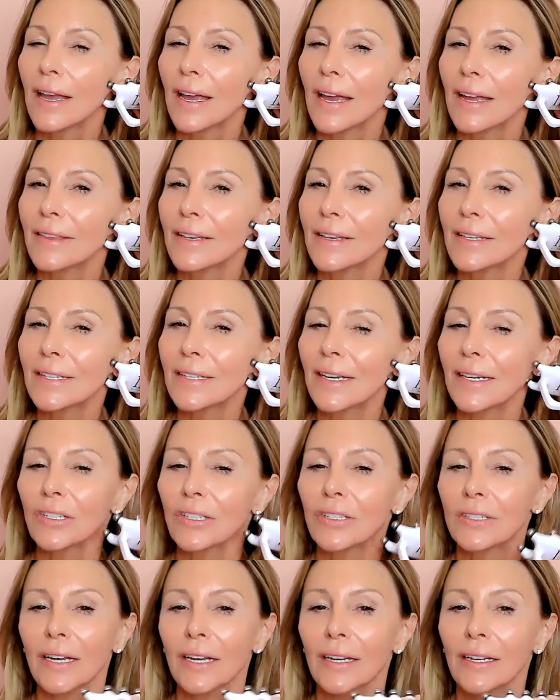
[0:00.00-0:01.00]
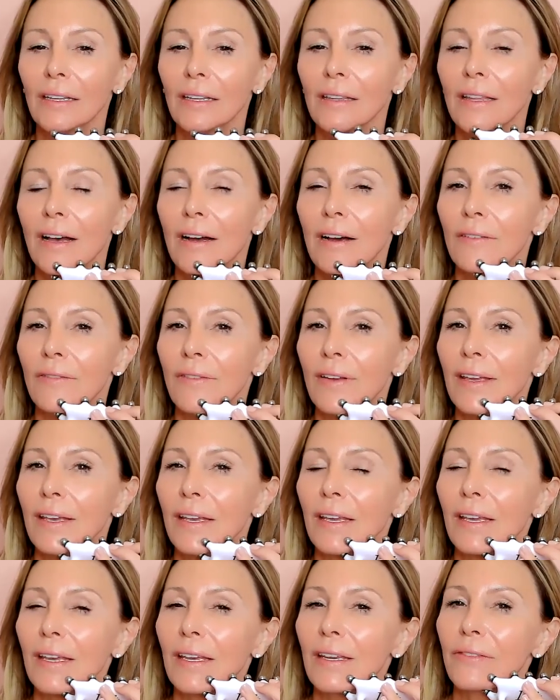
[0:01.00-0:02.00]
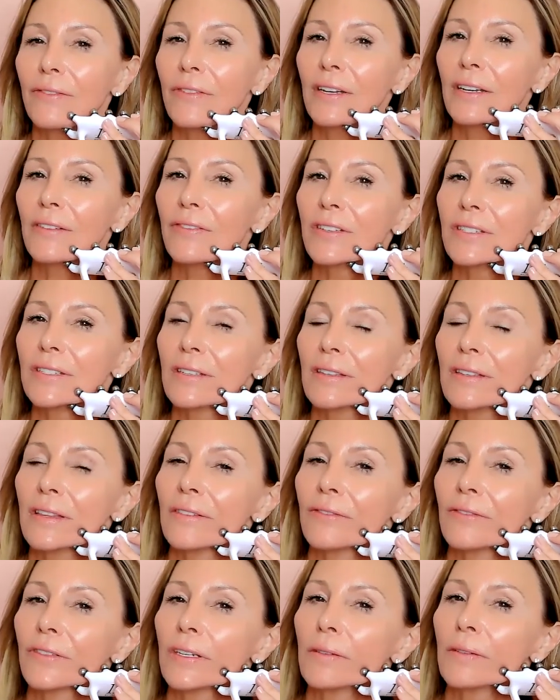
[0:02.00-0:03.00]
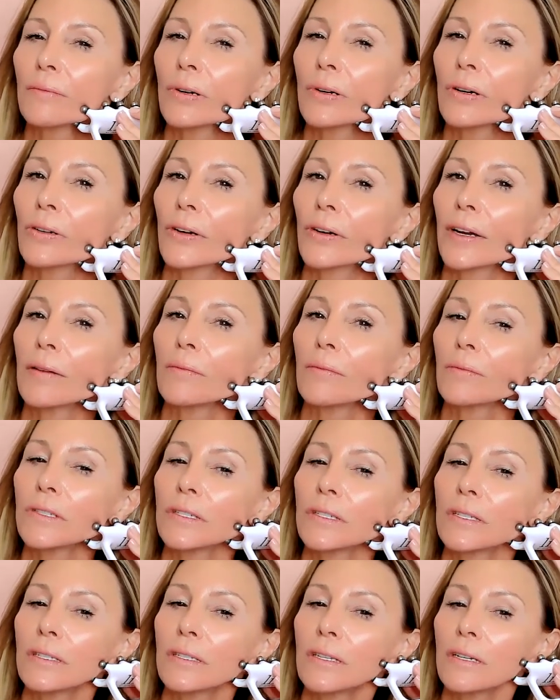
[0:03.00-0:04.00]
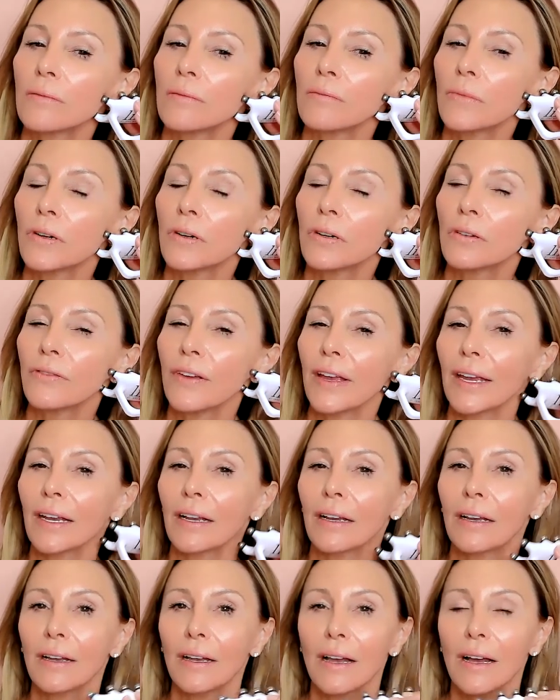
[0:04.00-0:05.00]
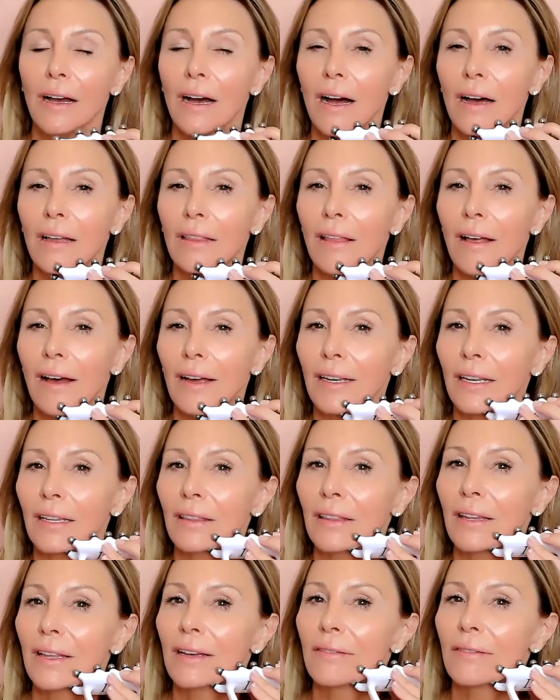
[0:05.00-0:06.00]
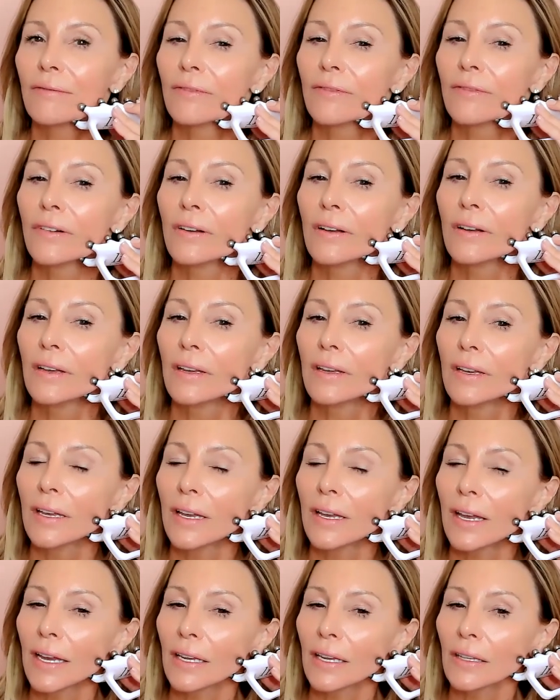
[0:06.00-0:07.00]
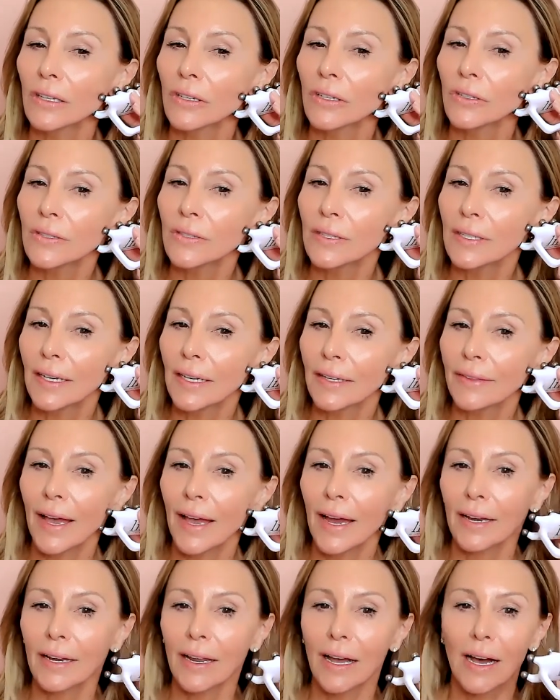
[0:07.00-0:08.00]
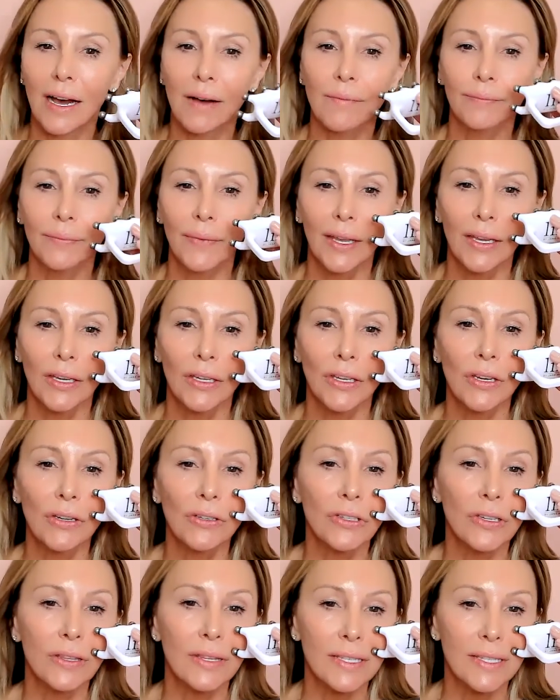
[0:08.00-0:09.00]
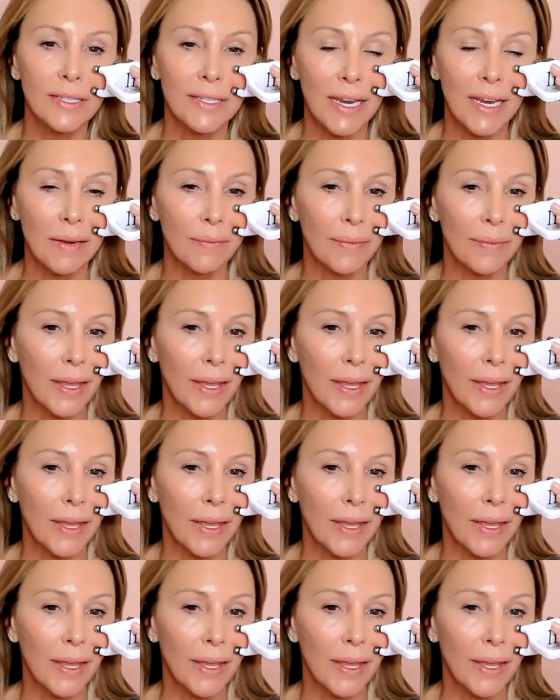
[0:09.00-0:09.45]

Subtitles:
And this I just kind of love. Even if it's a lifting program, we're still moving a lot of lymph and loosening that up. You can do the same